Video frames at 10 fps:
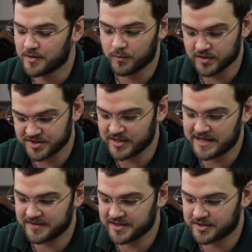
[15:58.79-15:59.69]
Once you
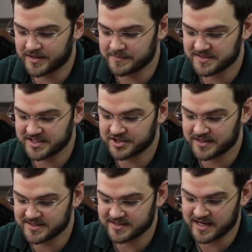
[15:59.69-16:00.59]
have it in the correct position,
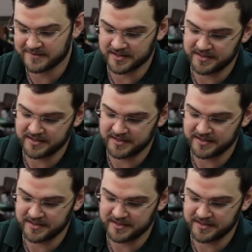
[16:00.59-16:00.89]
as I have it